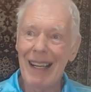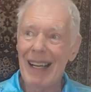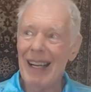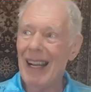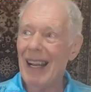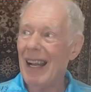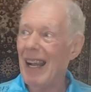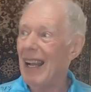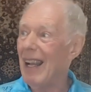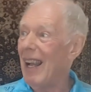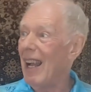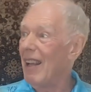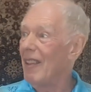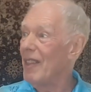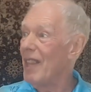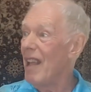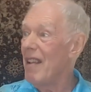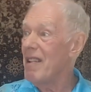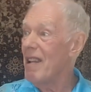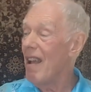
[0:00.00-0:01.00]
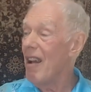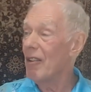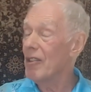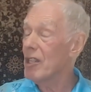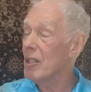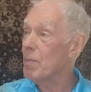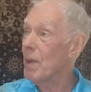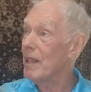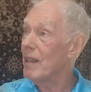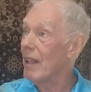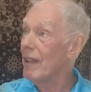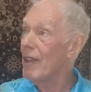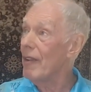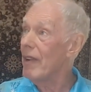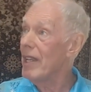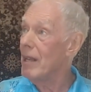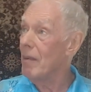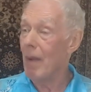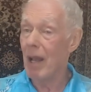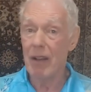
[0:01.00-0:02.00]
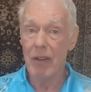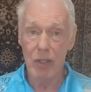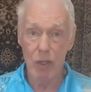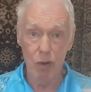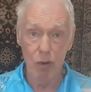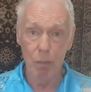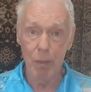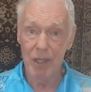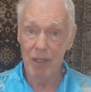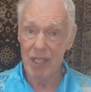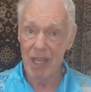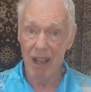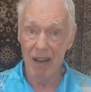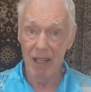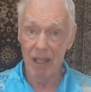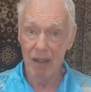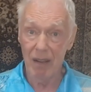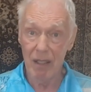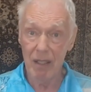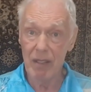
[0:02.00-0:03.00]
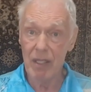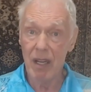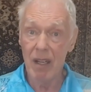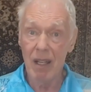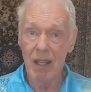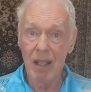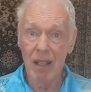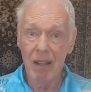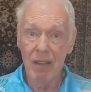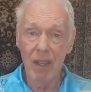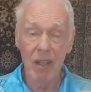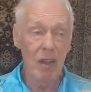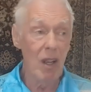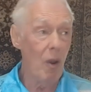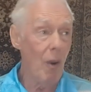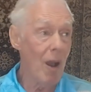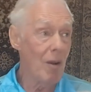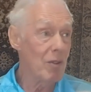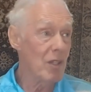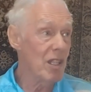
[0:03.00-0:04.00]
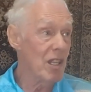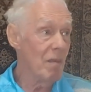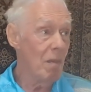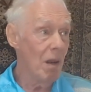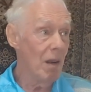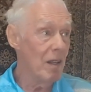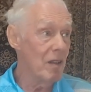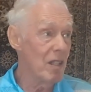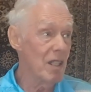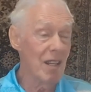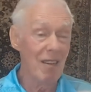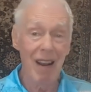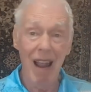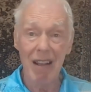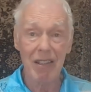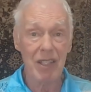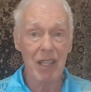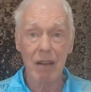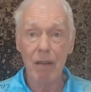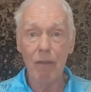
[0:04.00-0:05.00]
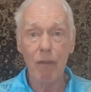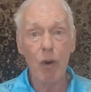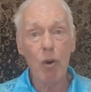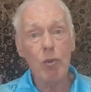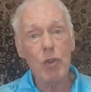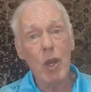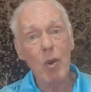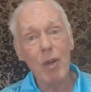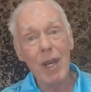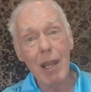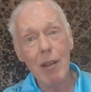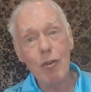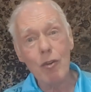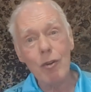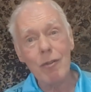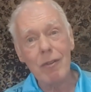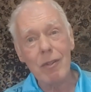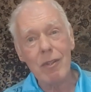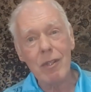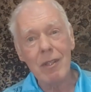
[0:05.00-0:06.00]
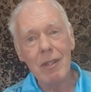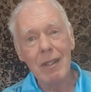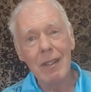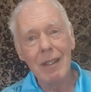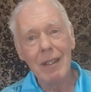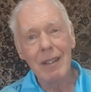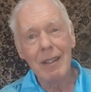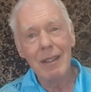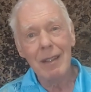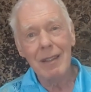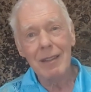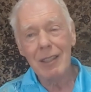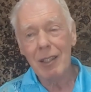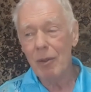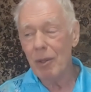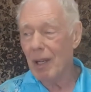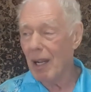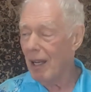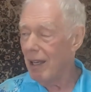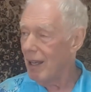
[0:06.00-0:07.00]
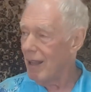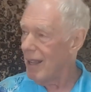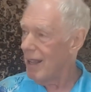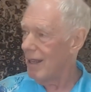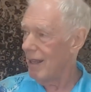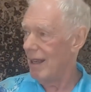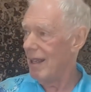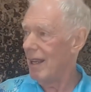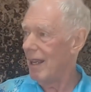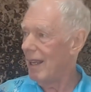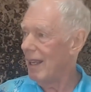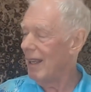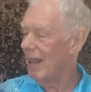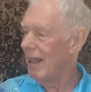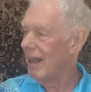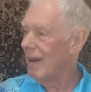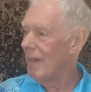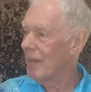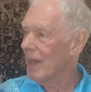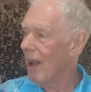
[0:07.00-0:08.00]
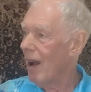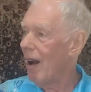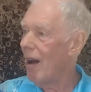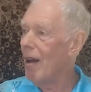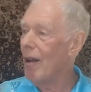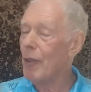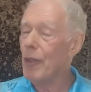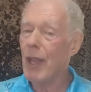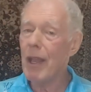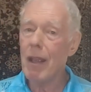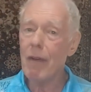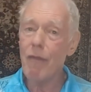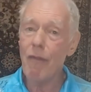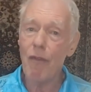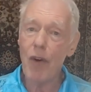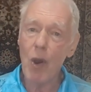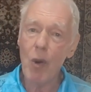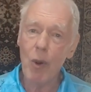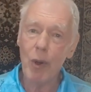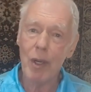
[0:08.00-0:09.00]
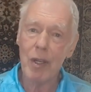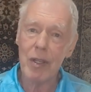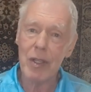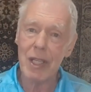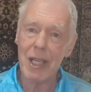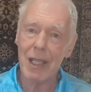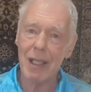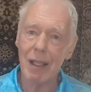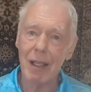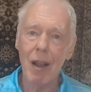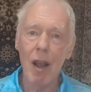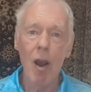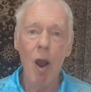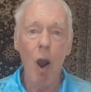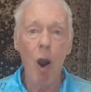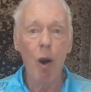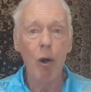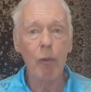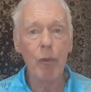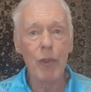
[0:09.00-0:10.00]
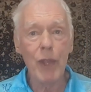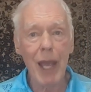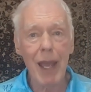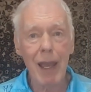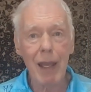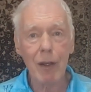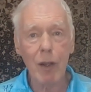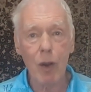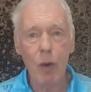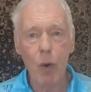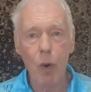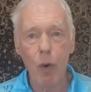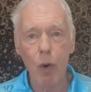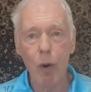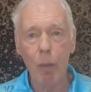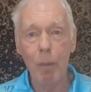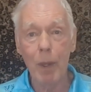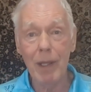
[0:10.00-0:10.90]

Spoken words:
And then now there's been other emails you've been telling us that go out similarly, still asking for donations. So clearly, are they focusing on their core